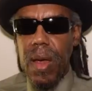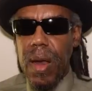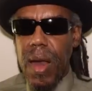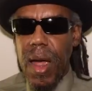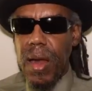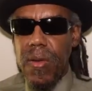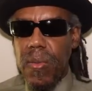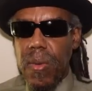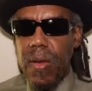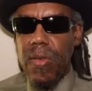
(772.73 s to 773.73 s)
are not
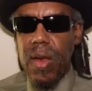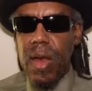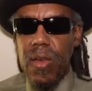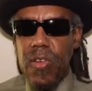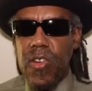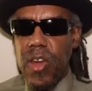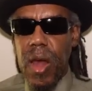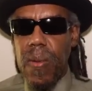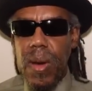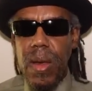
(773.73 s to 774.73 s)
interested in
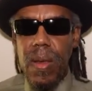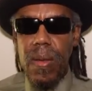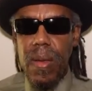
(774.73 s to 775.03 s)
sharing.